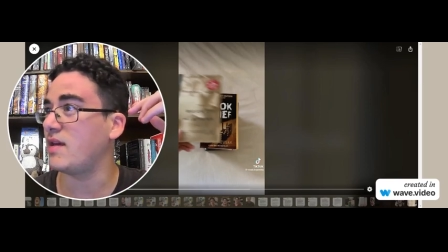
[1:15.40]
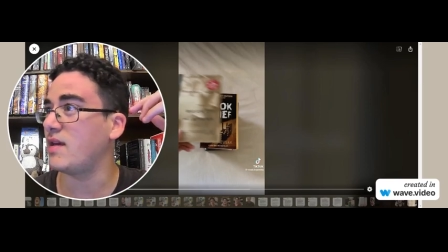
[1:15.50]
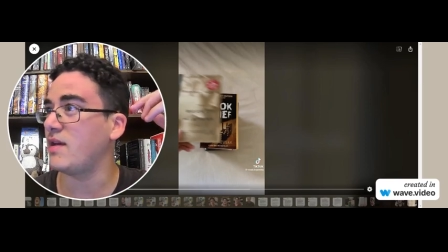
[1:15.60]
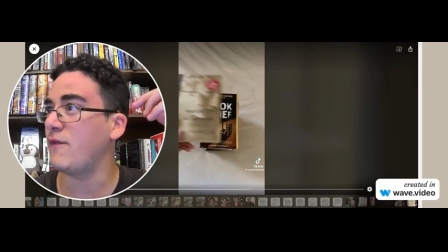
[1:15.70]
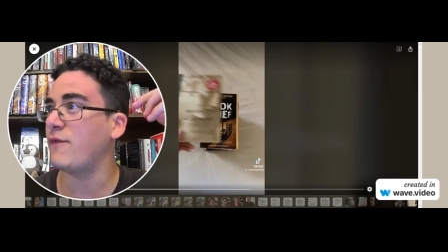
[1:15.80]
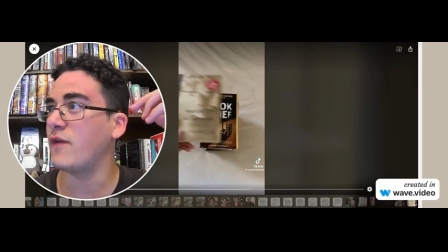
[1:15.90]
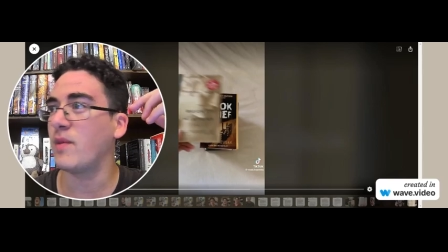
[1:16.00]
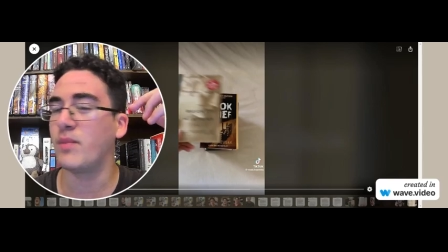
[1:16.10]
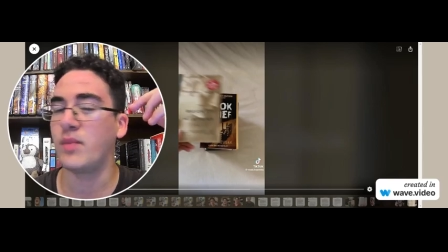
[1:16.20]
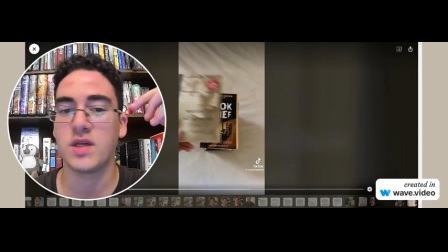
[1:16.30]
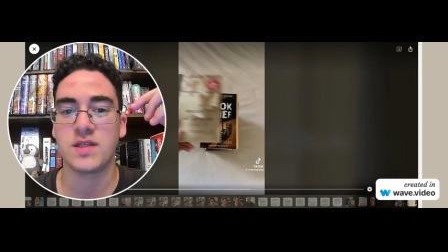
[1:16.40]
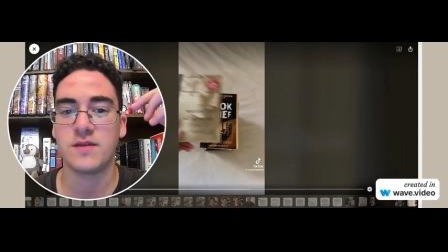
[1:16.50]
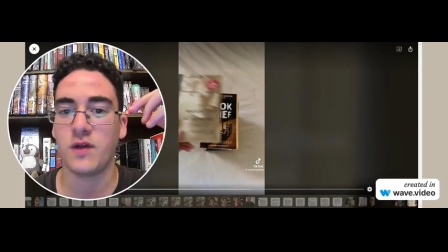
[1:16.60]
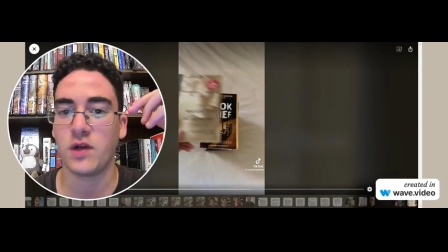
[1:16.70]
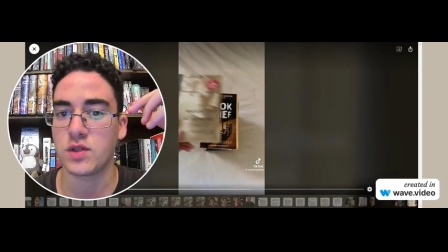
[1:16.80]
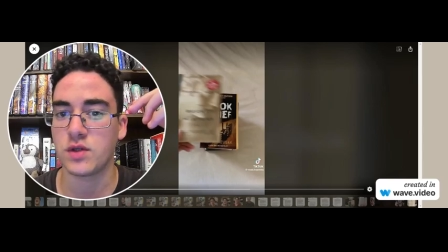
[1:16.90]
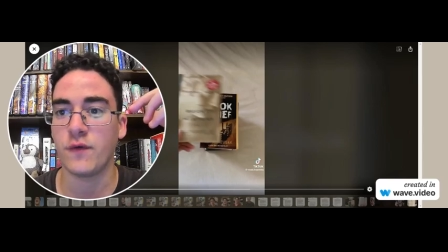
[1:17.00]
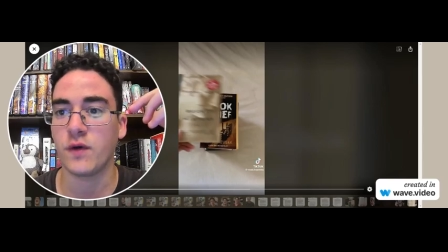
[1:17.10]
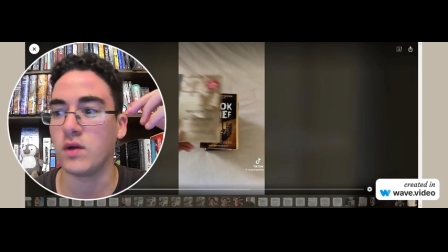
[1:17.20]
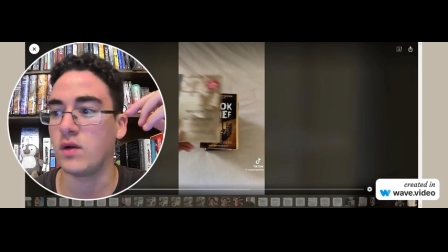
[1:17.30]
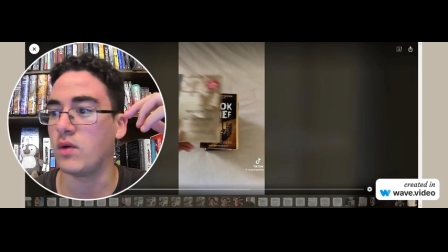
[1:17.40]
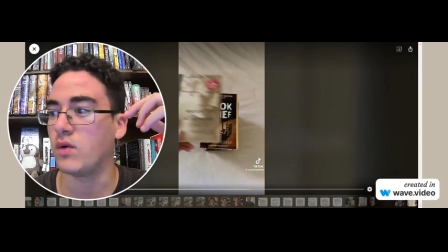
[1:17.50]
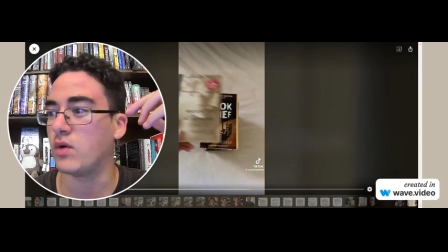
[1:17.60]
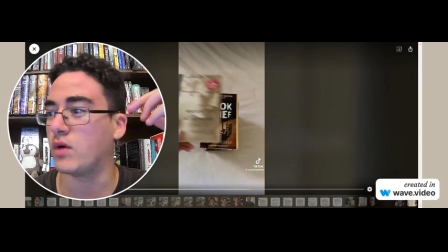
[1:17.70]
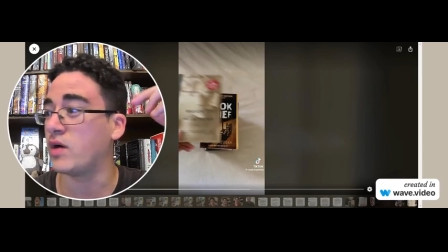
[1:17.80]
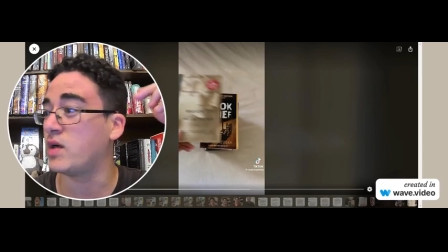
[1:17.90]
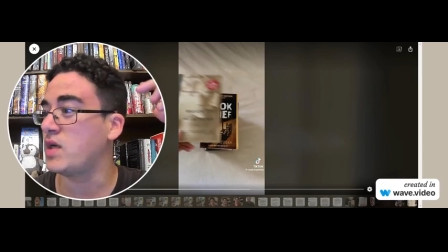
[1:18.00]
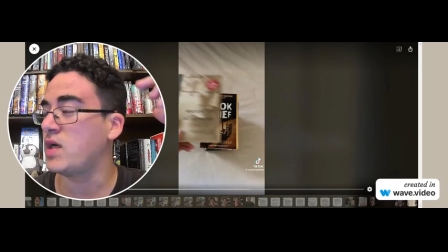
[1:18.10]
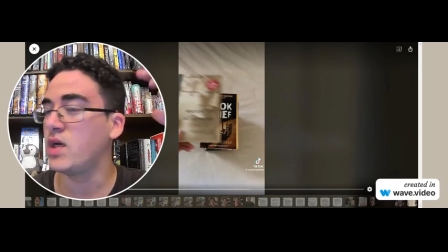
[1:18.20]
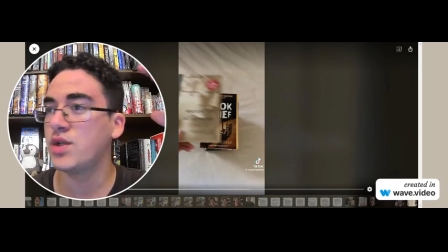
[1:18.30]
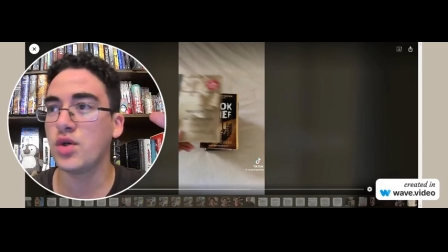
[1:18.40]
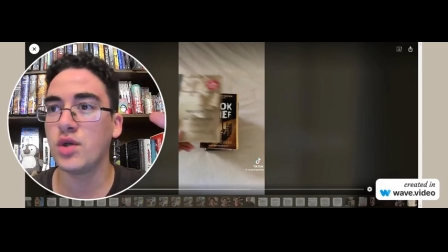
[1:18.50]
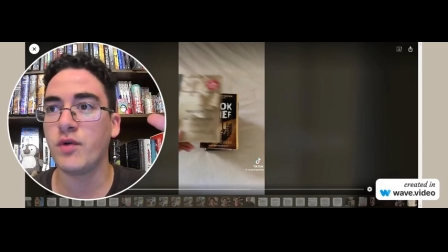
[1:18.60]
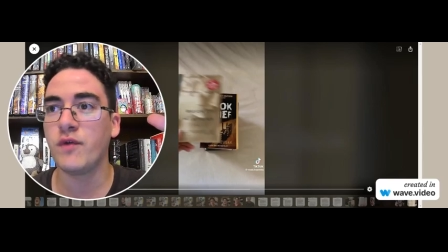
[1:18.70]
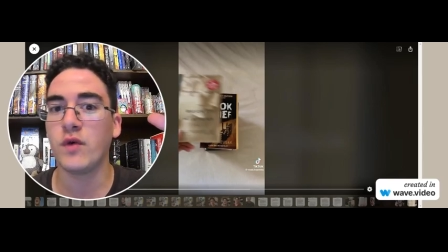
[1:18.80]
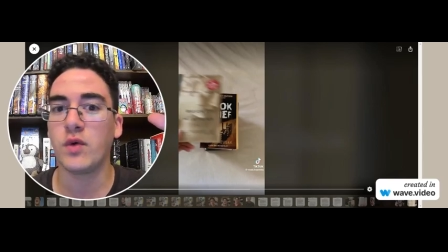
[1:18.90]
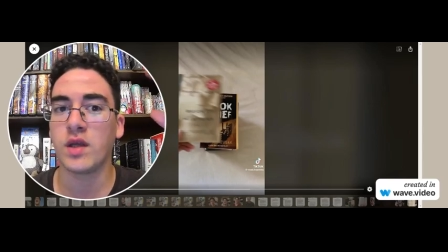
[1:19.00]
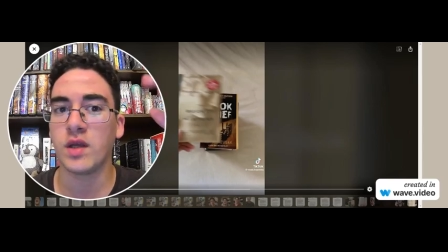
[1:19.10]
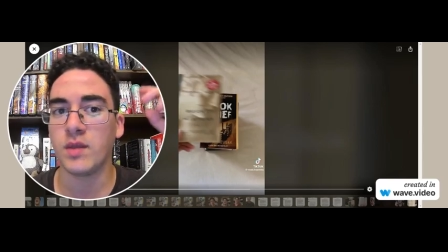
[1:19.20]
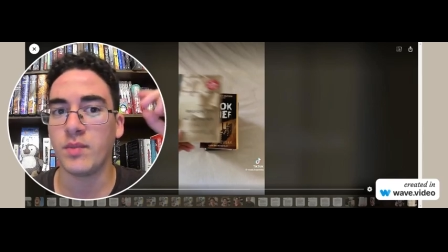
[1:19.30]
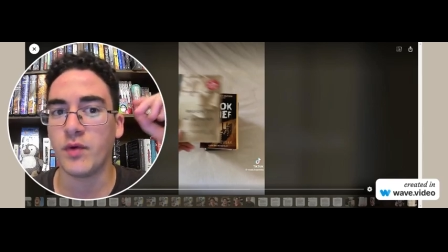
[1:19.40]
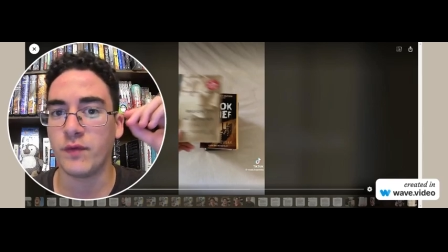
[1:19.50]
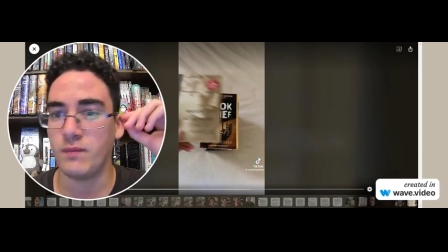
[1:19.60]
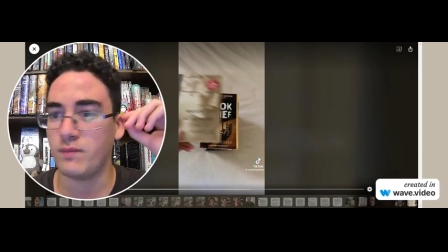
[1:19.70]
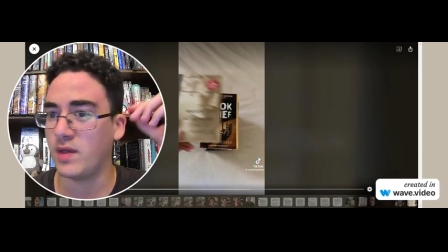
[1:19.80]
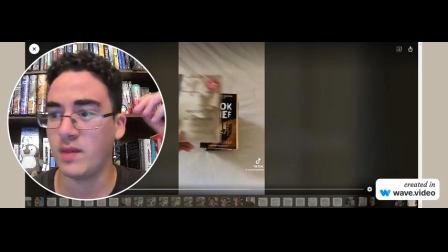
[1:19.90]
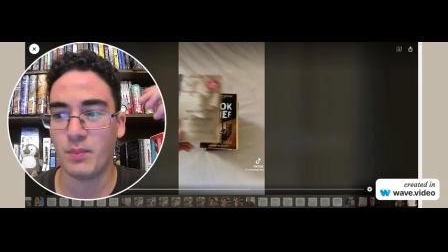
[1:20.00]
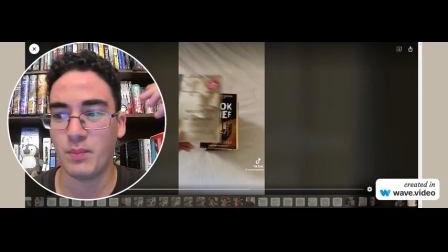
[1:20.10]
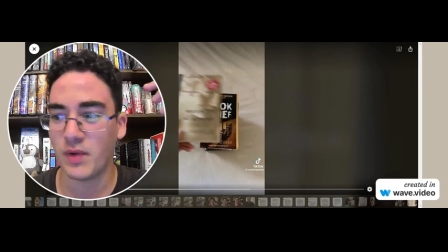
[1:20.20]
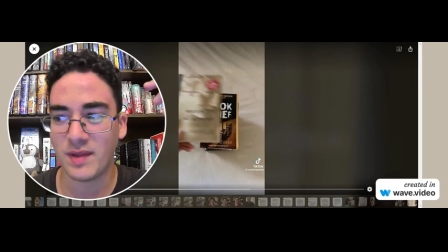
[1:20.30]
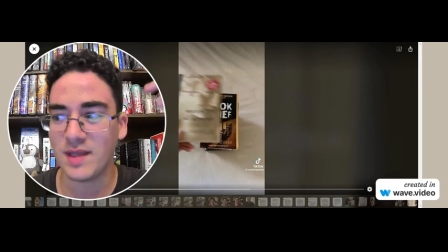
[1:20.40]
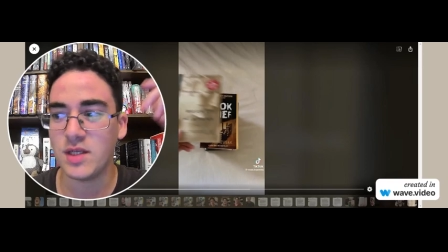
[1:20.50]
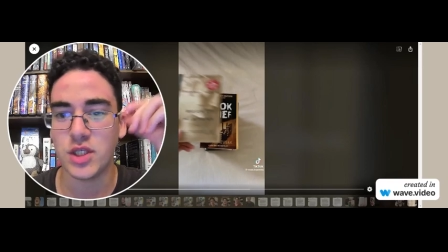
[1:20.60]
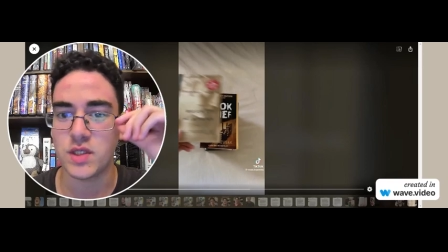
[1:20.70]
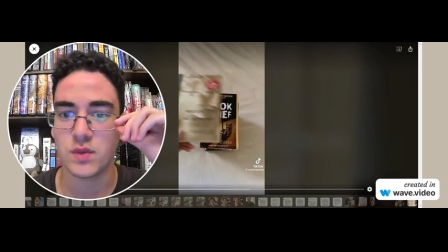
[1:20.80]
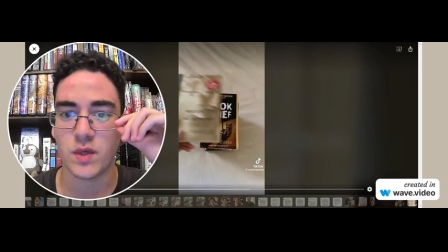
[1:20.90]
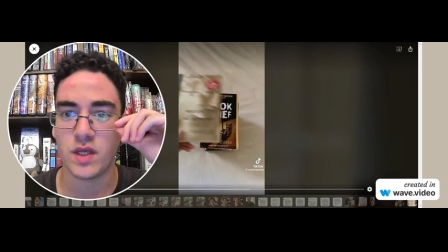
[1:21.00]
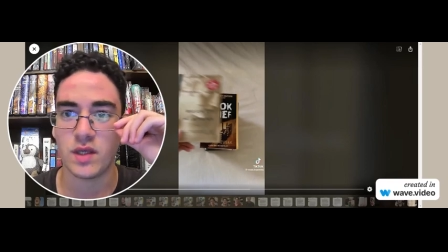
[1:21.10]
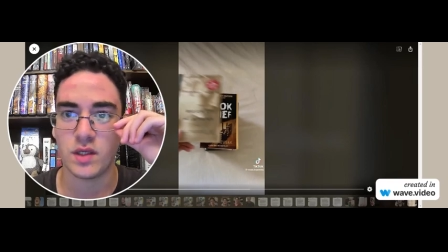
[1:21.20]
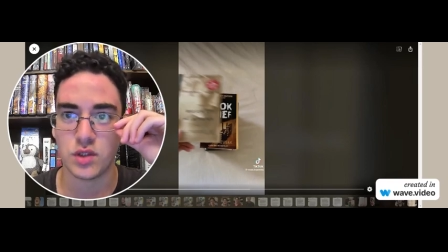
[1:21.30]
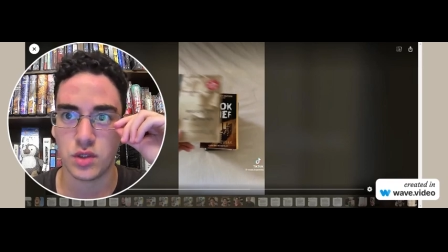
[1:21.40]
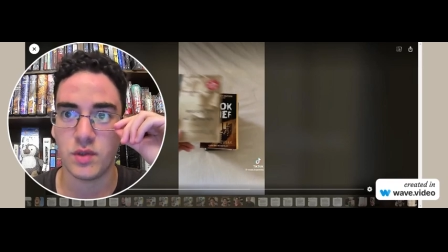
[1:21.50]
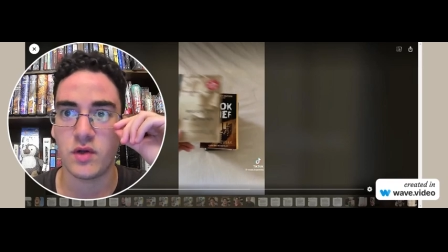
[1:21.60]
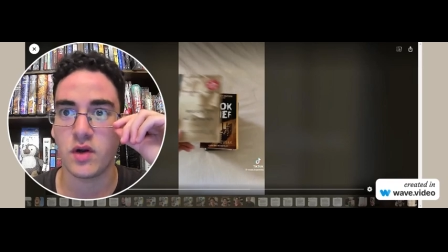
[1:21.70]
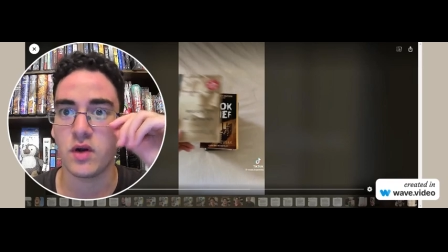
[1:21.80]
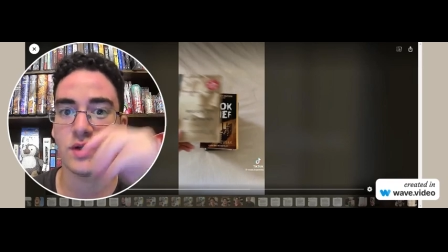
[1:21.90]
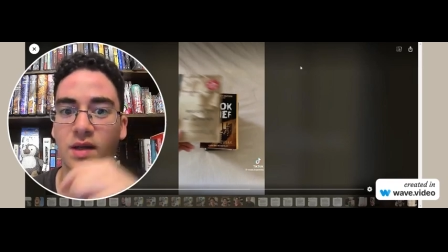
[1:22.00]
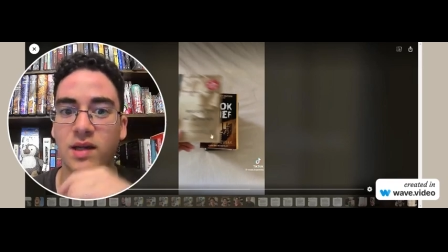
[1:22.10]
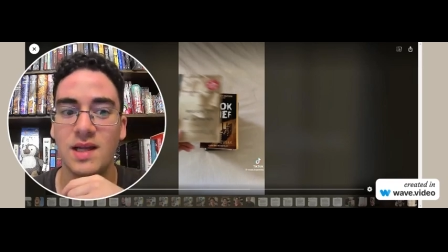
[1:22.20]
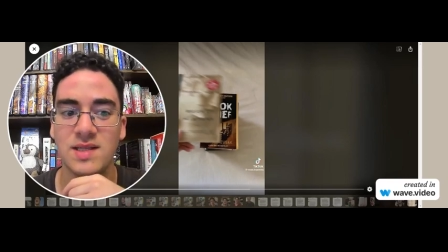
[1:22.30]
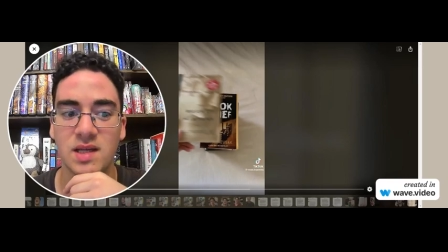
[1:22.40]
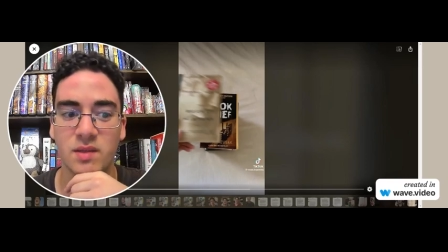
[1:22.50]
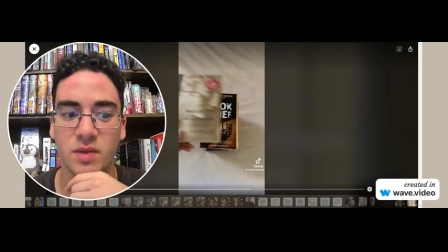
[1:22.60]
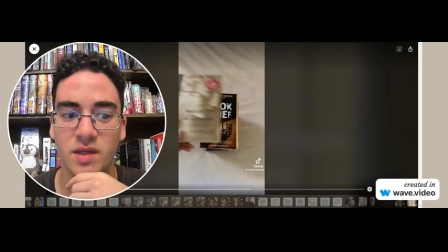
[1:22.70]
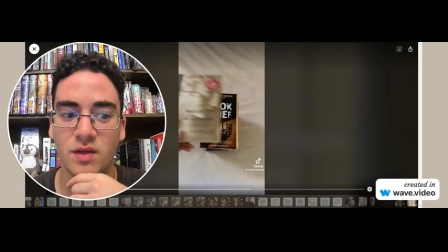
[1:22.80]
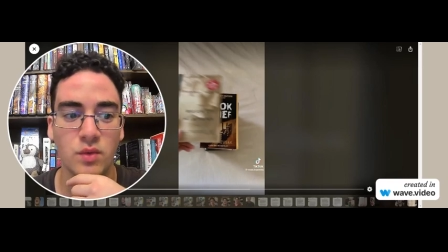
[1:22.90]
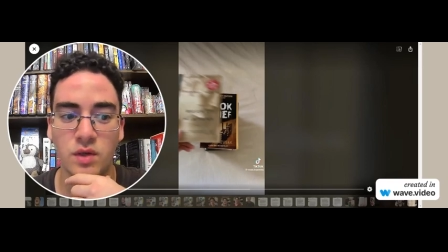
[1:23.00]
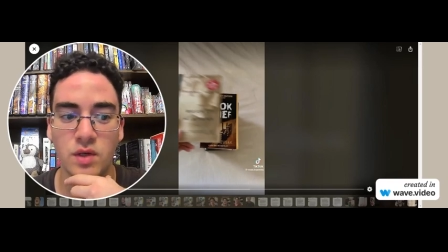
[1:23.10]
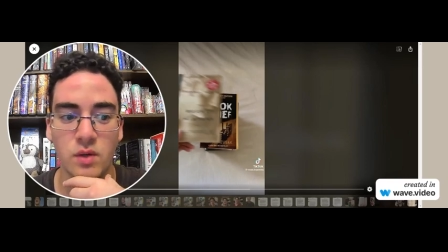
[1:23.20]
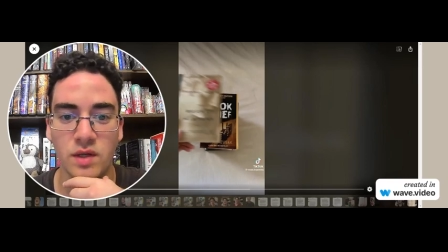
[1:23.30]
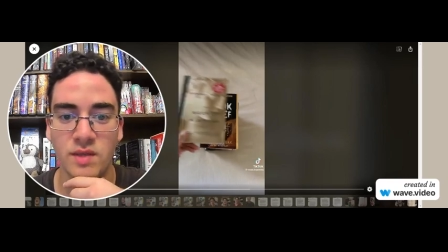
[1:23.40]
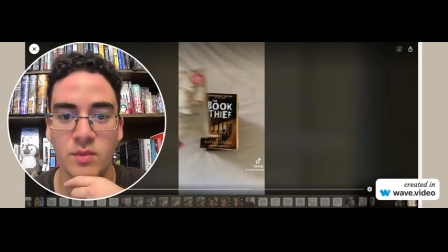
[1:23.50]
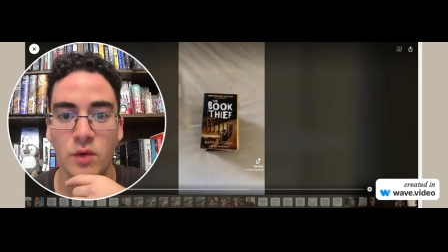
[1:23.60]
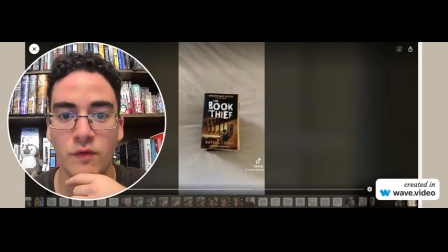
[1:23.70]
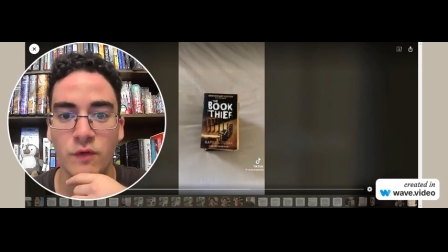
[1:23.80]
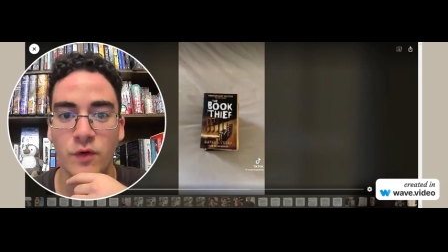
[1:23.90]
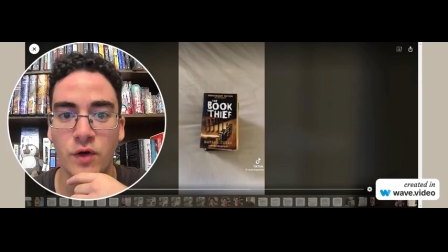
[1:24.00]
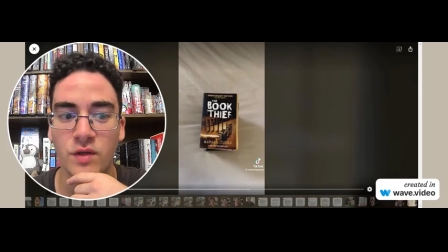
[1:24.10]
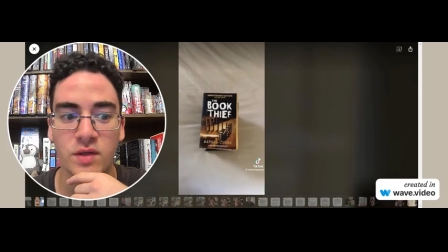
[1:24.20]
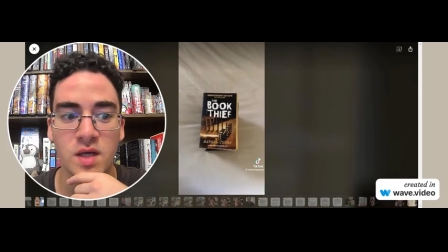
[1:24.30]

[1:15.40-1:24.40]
if a book is philosophical or thought provoking in a pre- in a pretentious way, then it should be regarded a classic. But I don't know. Let me know if you've read it.